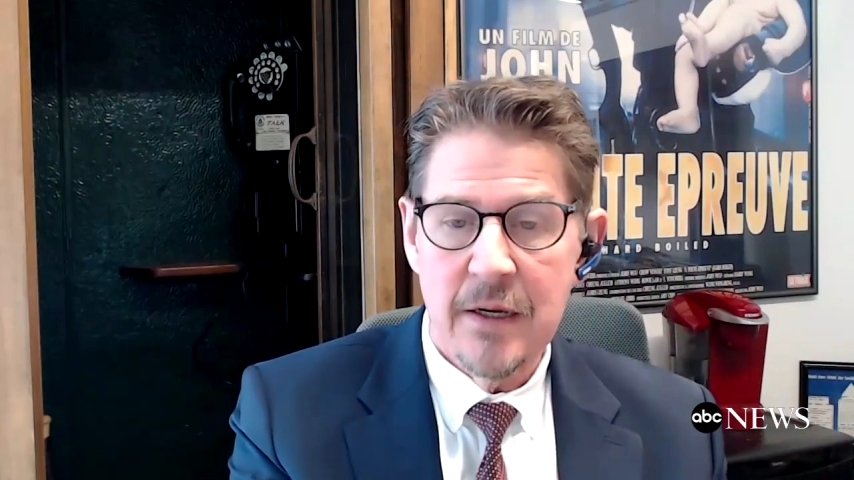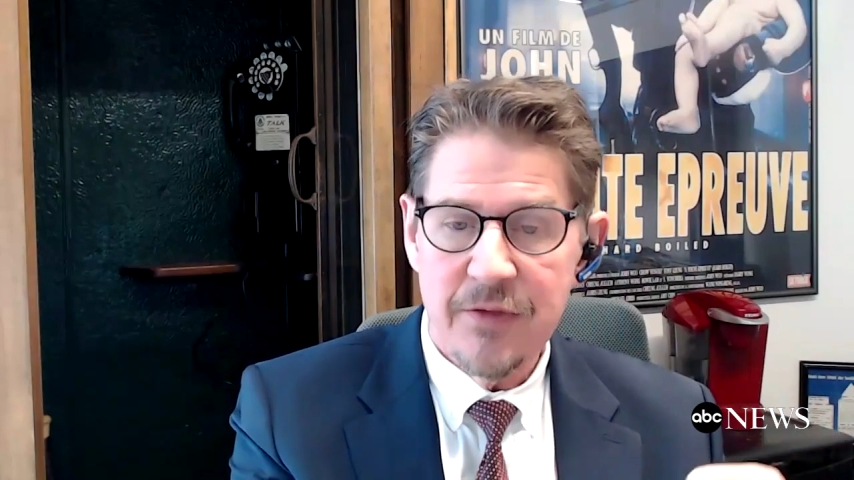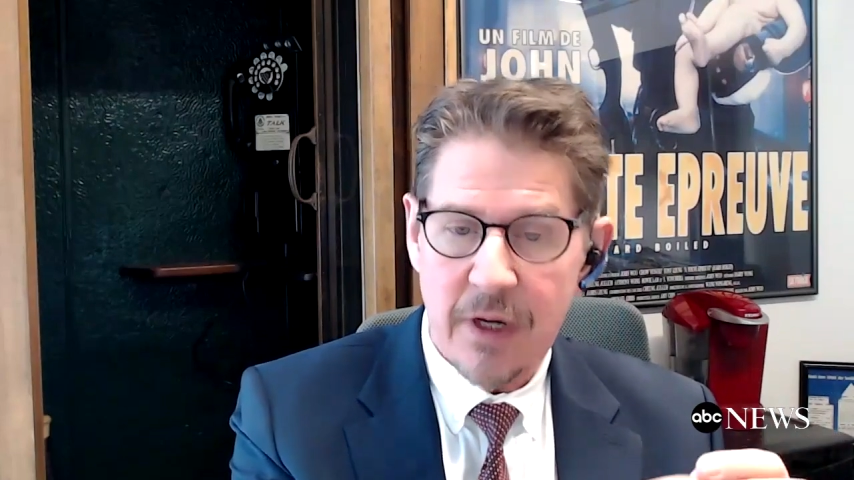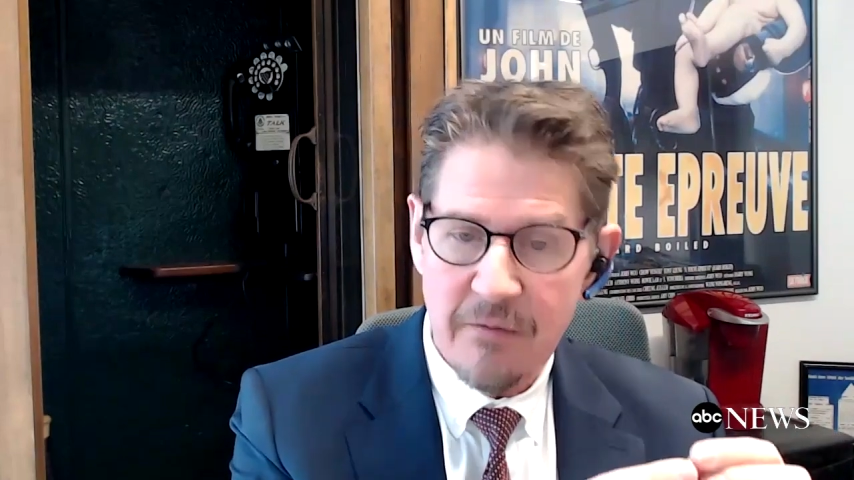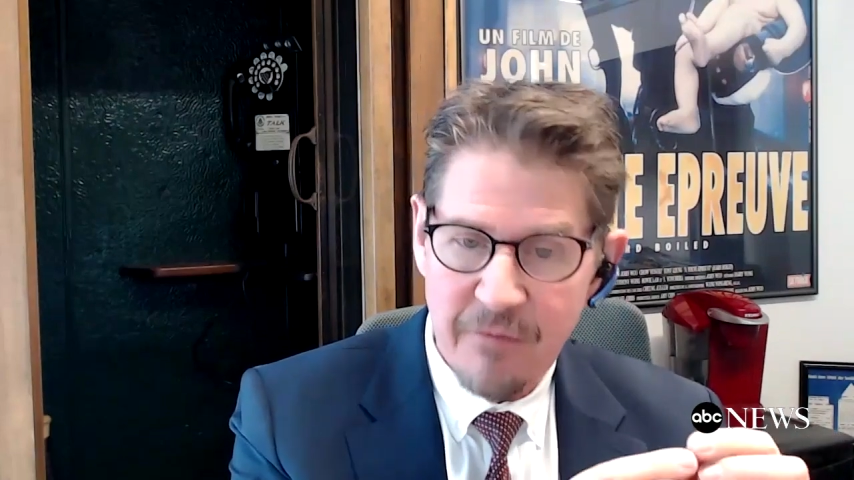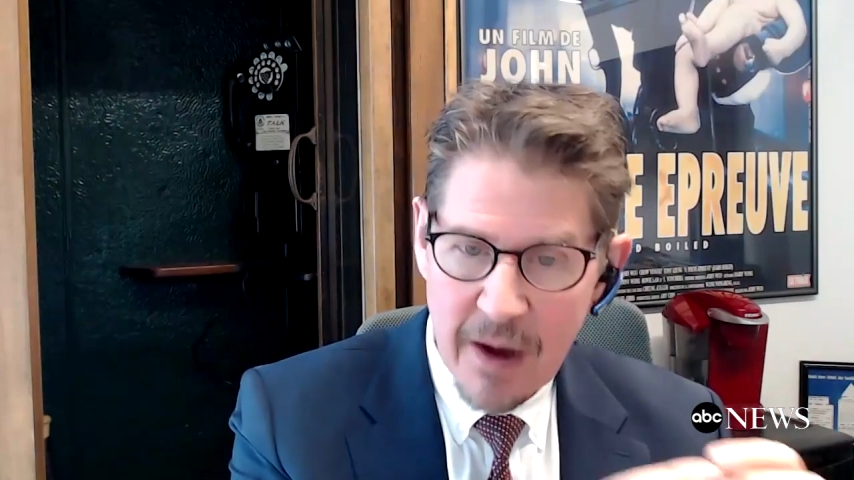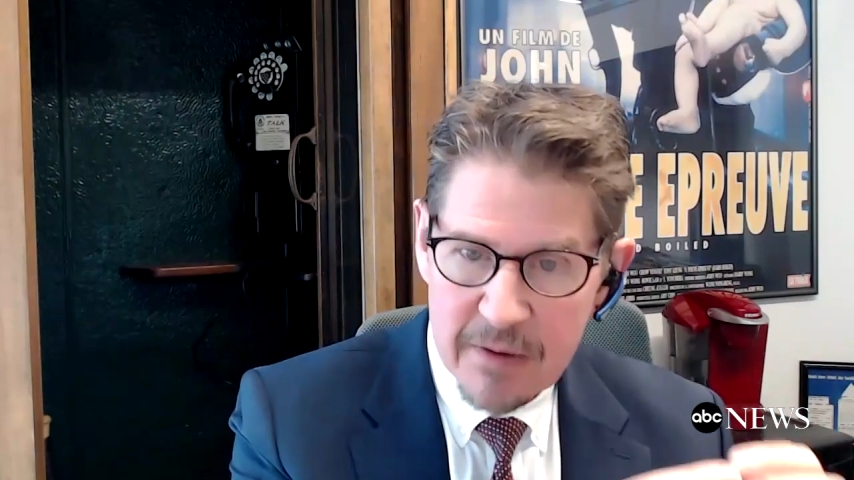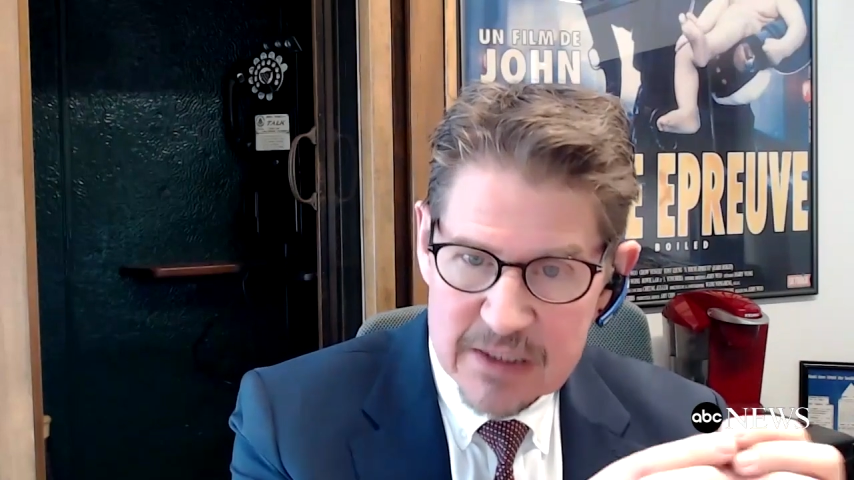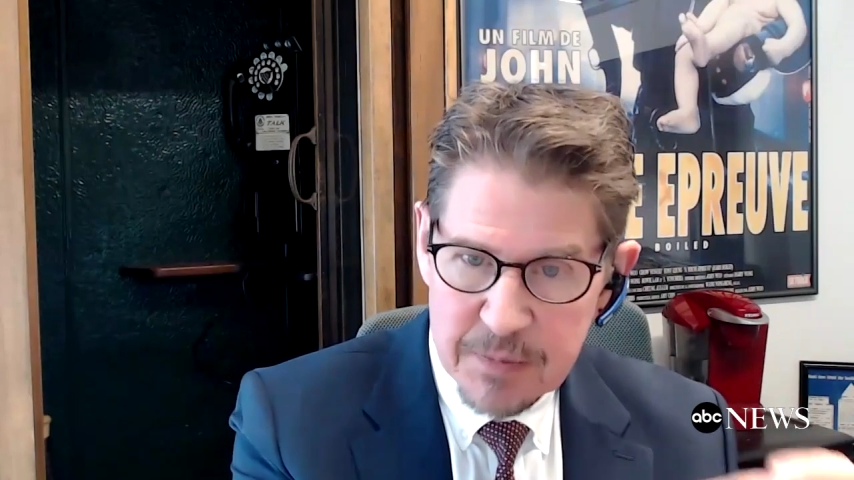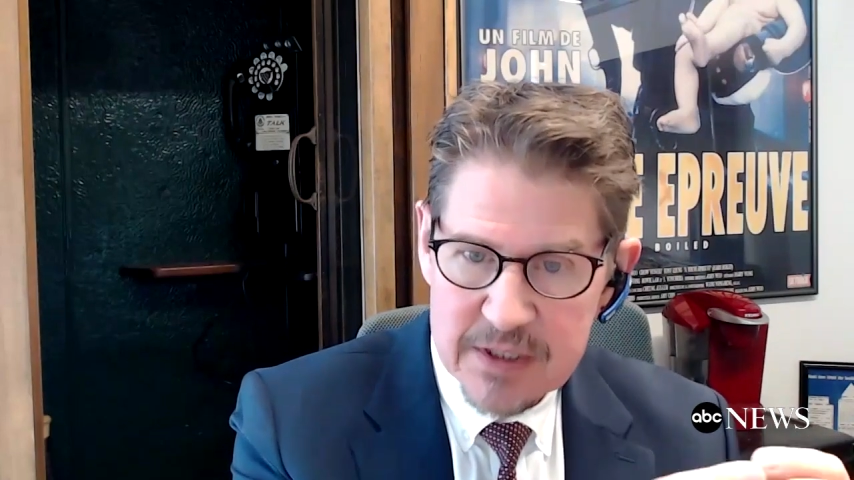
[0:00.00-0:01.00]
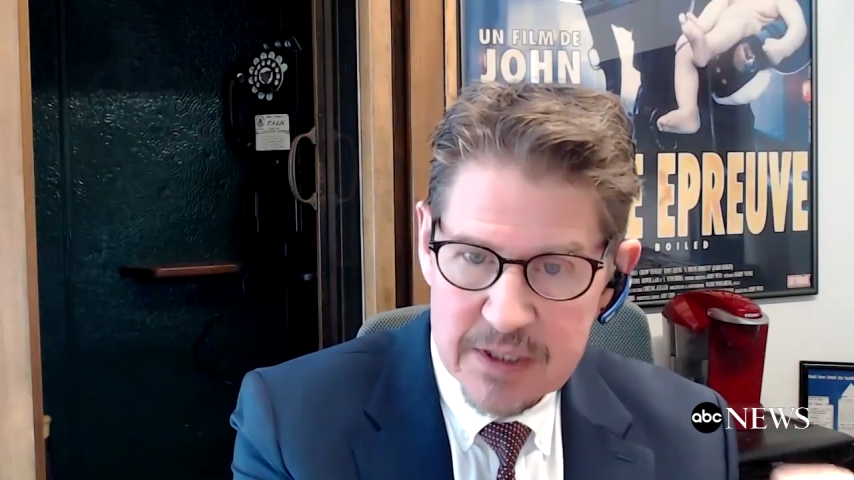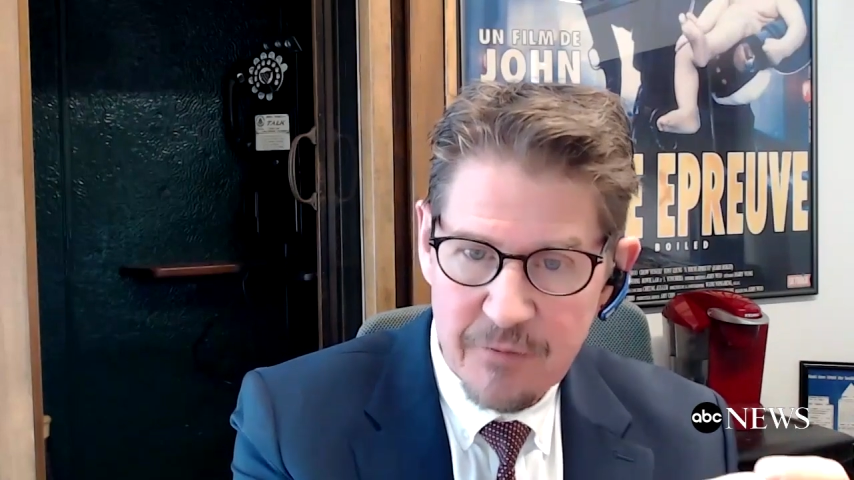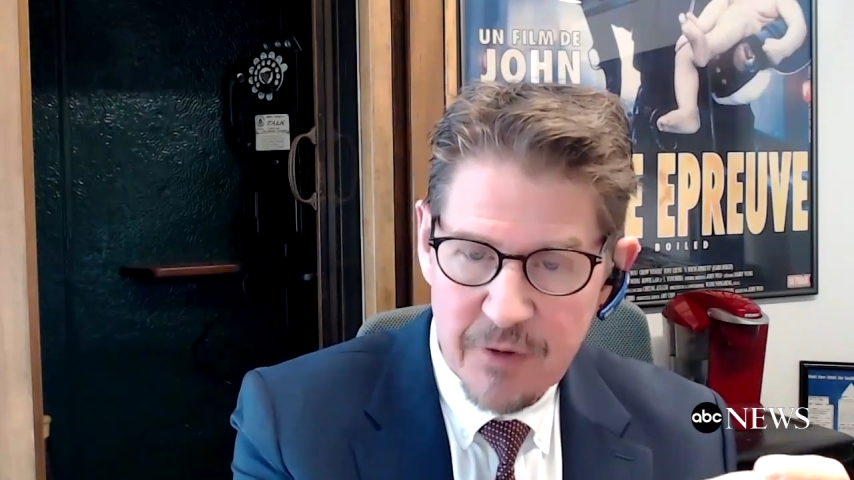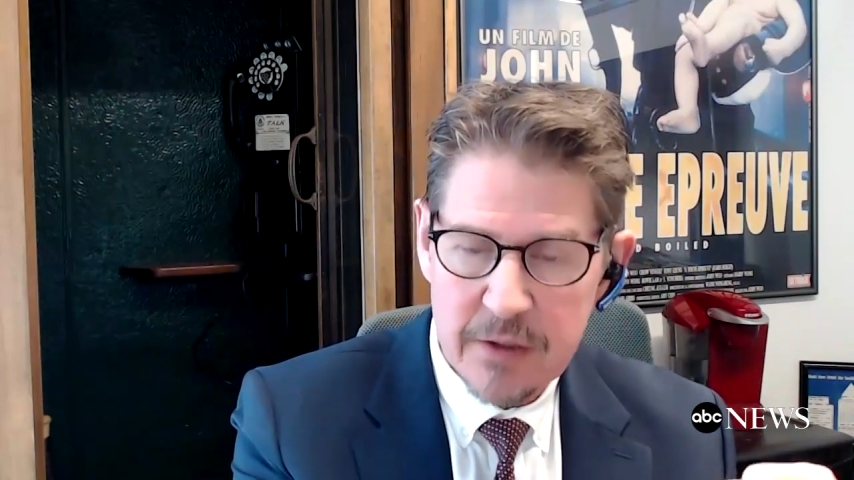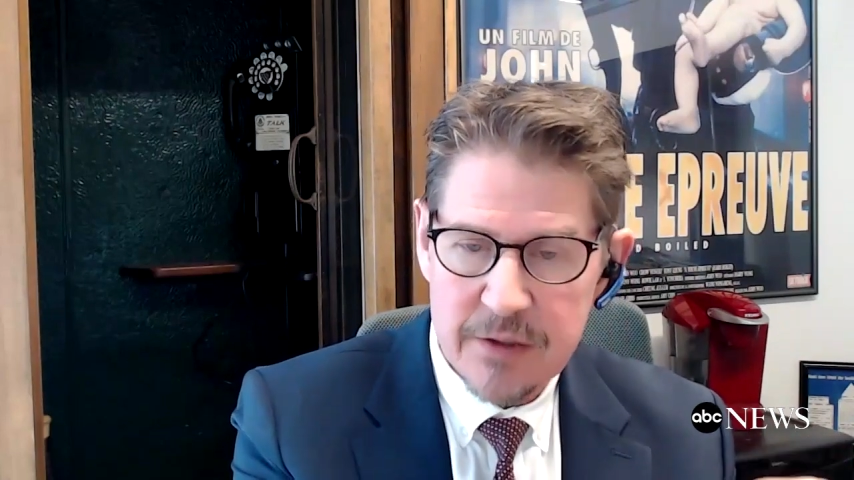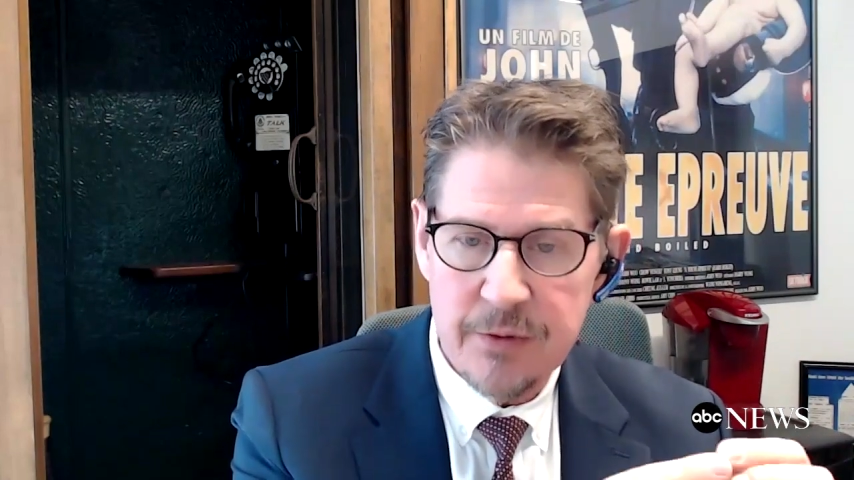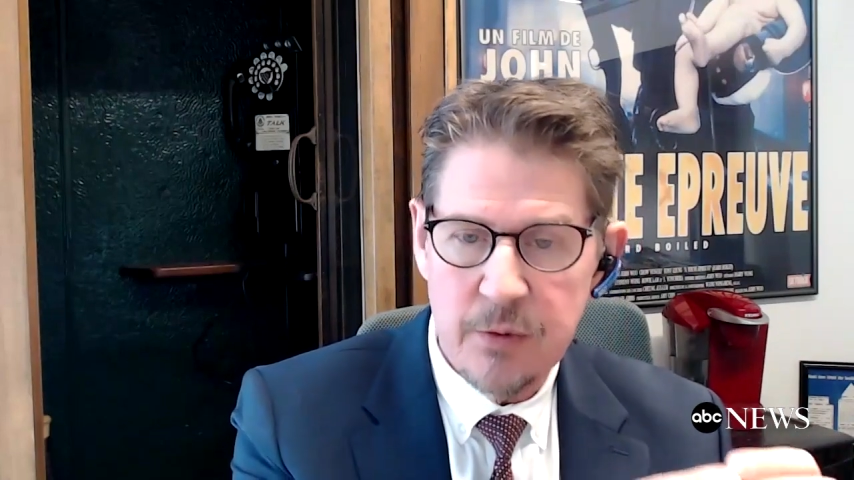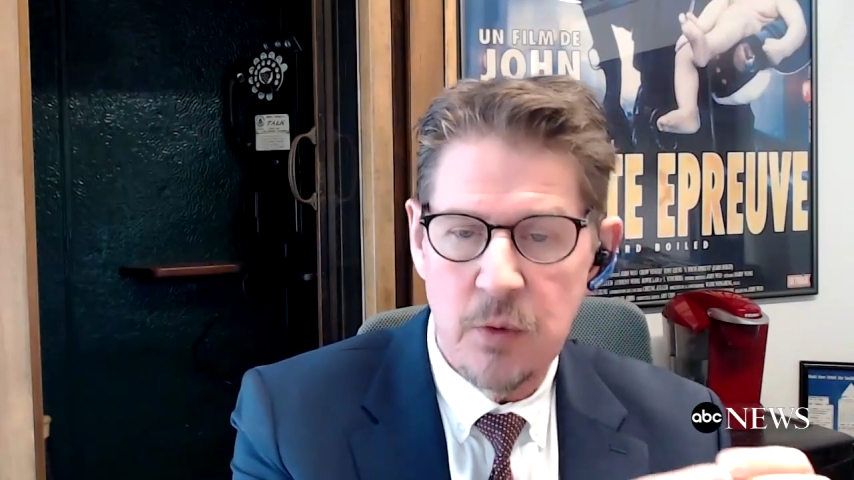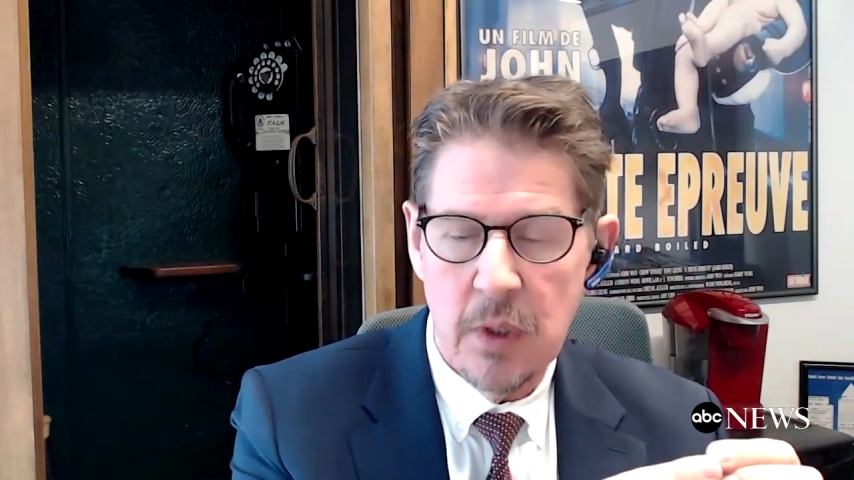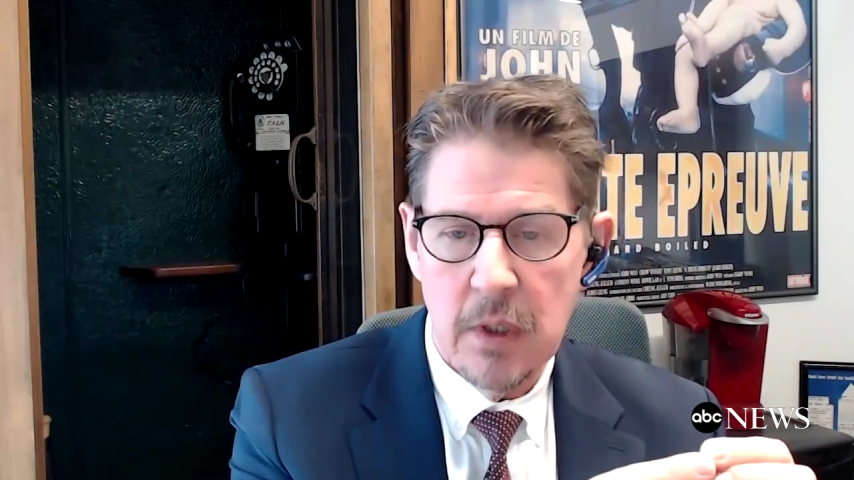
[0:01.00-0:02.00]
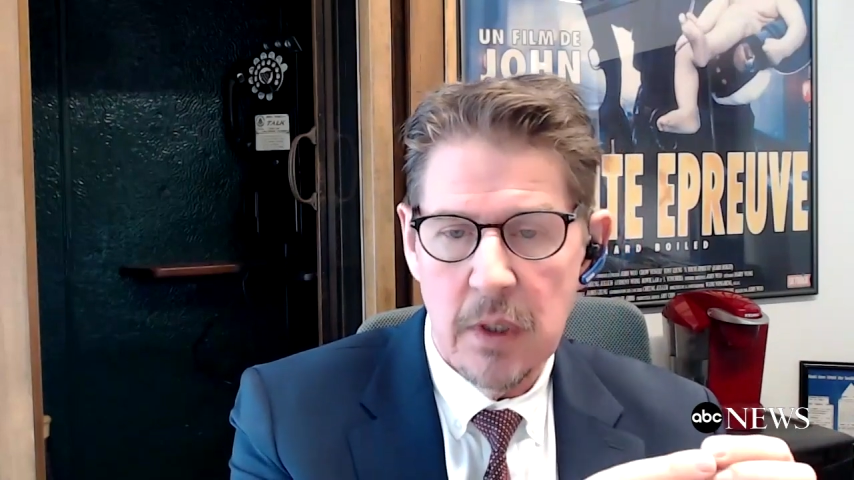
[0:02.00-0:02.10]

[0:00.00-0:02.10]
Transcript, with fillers: that are very specific to